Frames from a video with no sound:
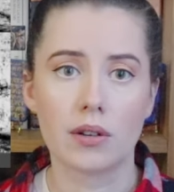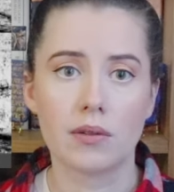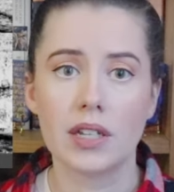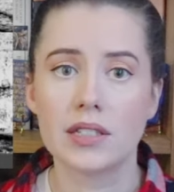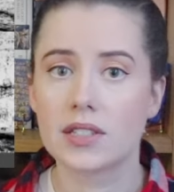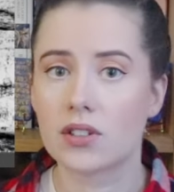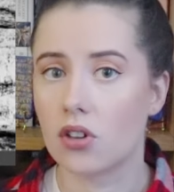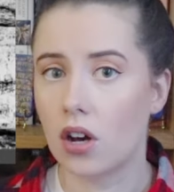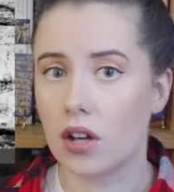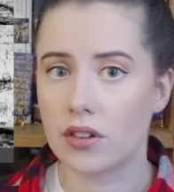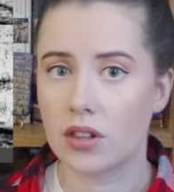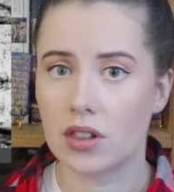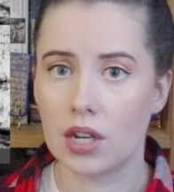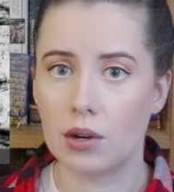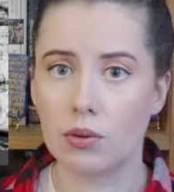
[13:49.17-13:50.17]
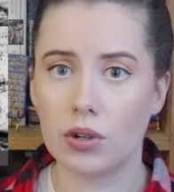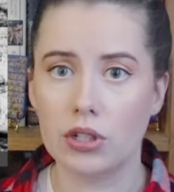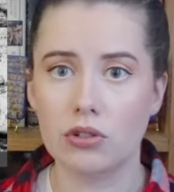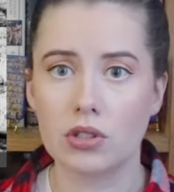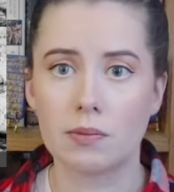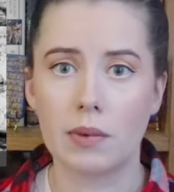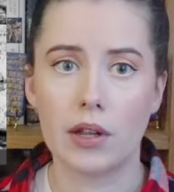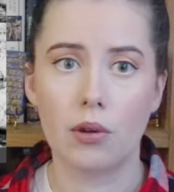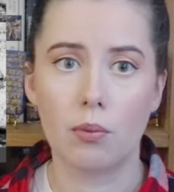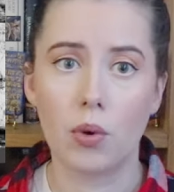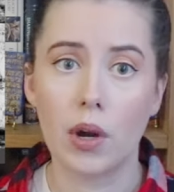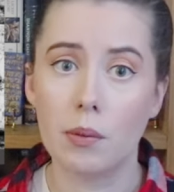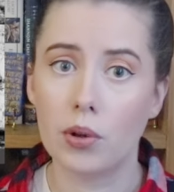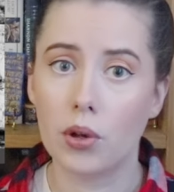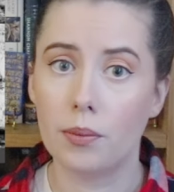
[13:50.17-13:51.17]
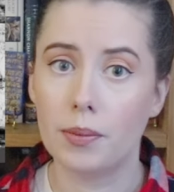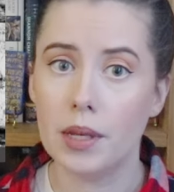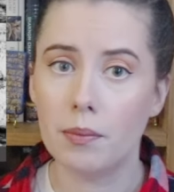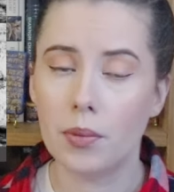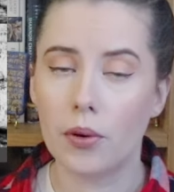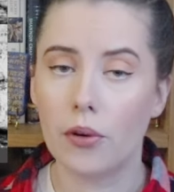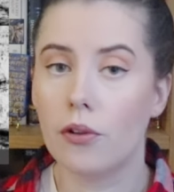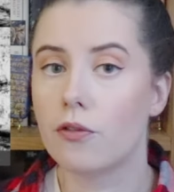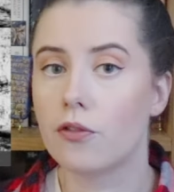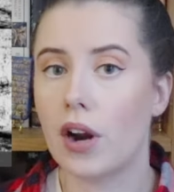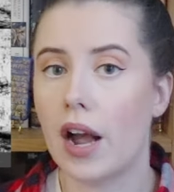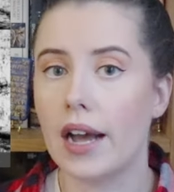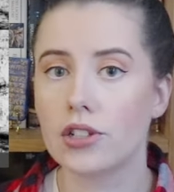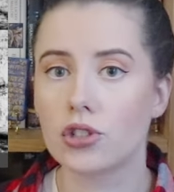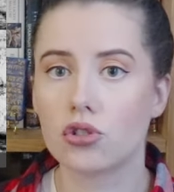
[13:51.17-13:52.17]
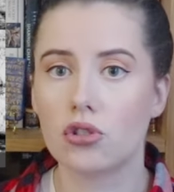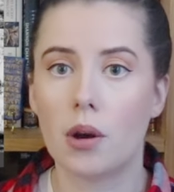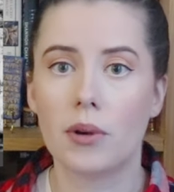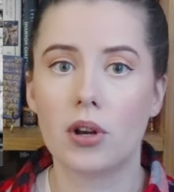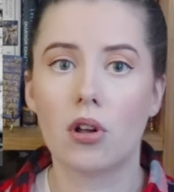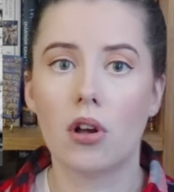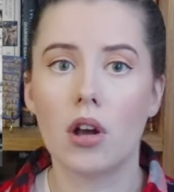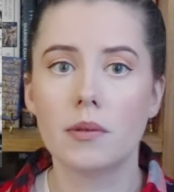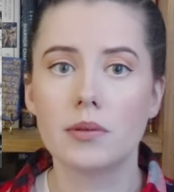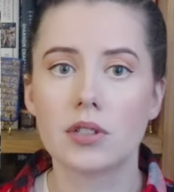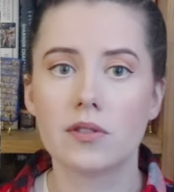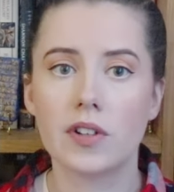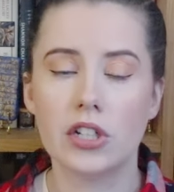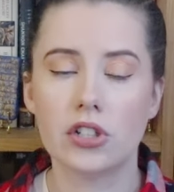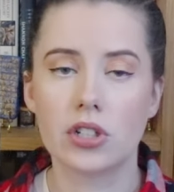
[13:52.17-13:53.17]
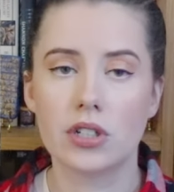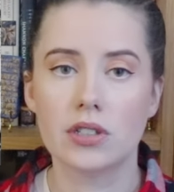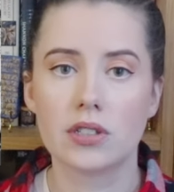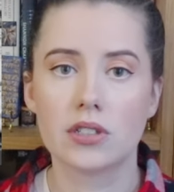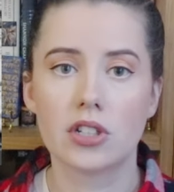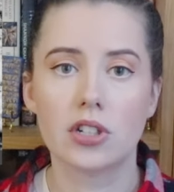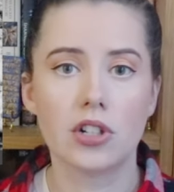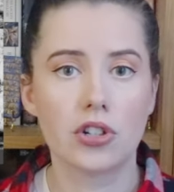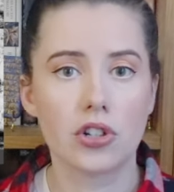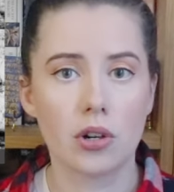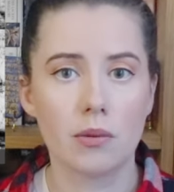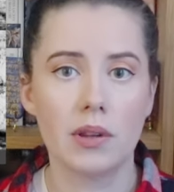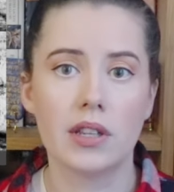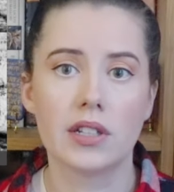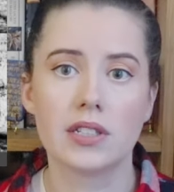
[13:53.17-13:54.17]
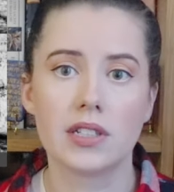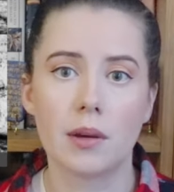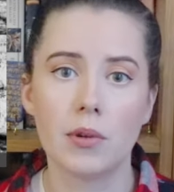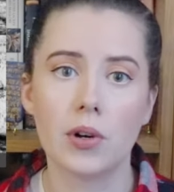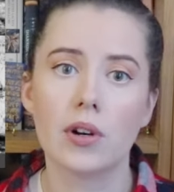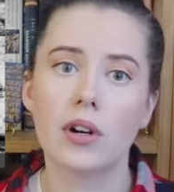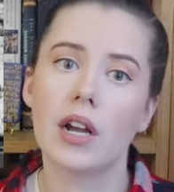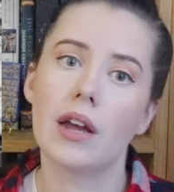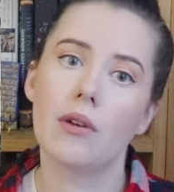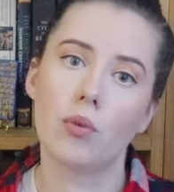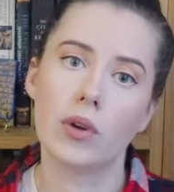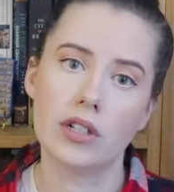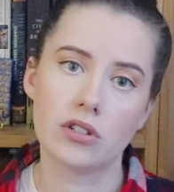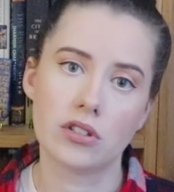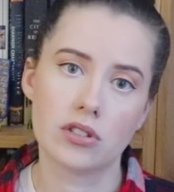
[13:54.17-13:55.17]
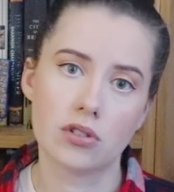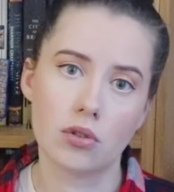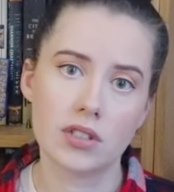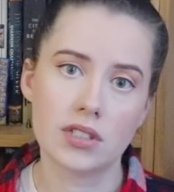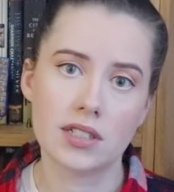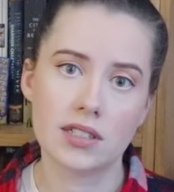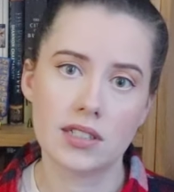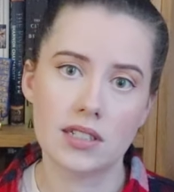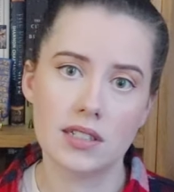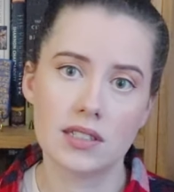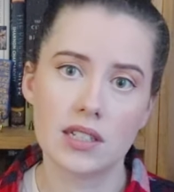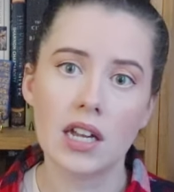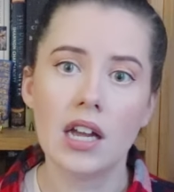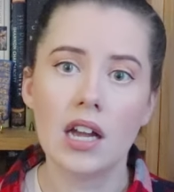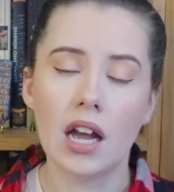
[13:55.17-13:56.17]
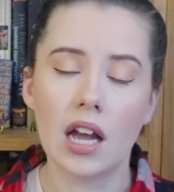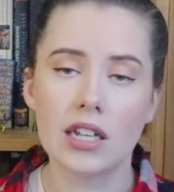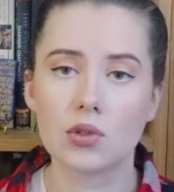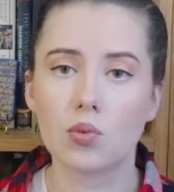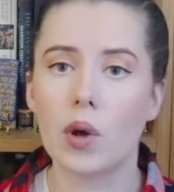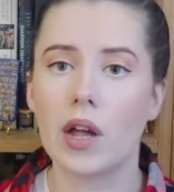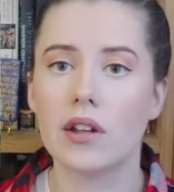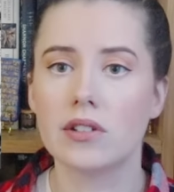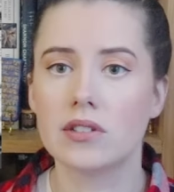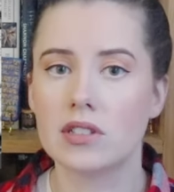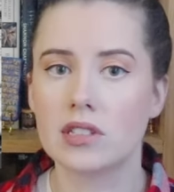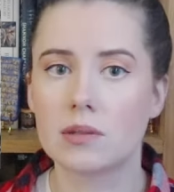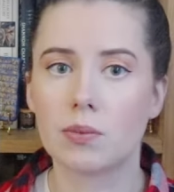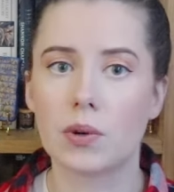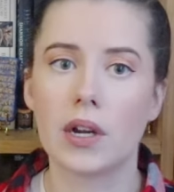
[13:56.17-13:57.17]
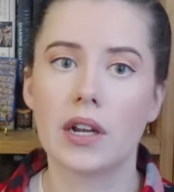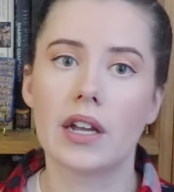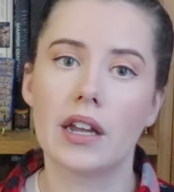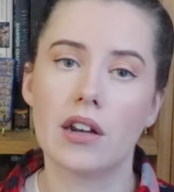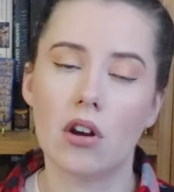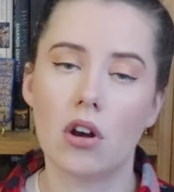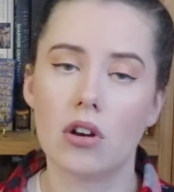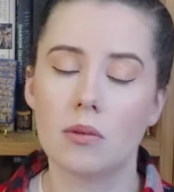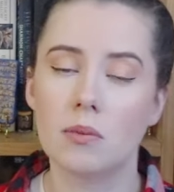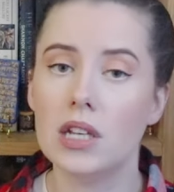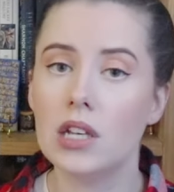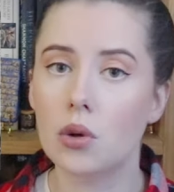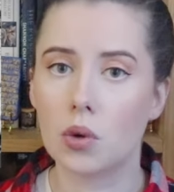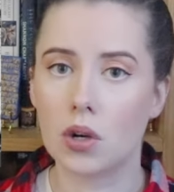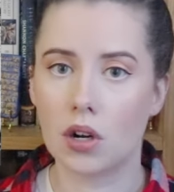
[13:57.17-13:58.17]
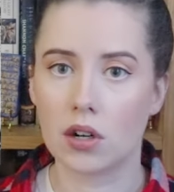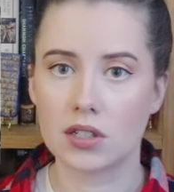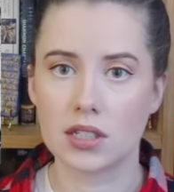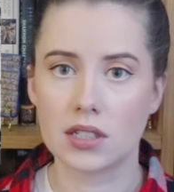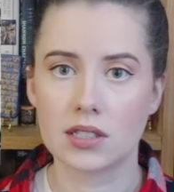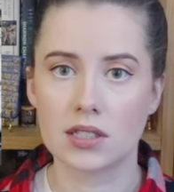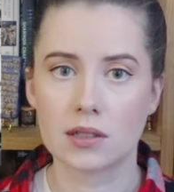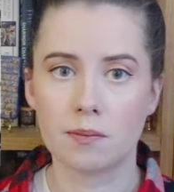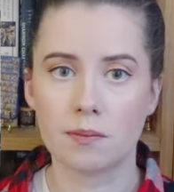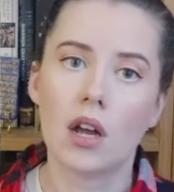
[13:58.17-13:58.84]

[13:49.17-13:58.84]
It's thought that they were used by the Pueblo people for astronomical observations to determine the summer and winter solstices, as well as the spring and autumn equinoxes.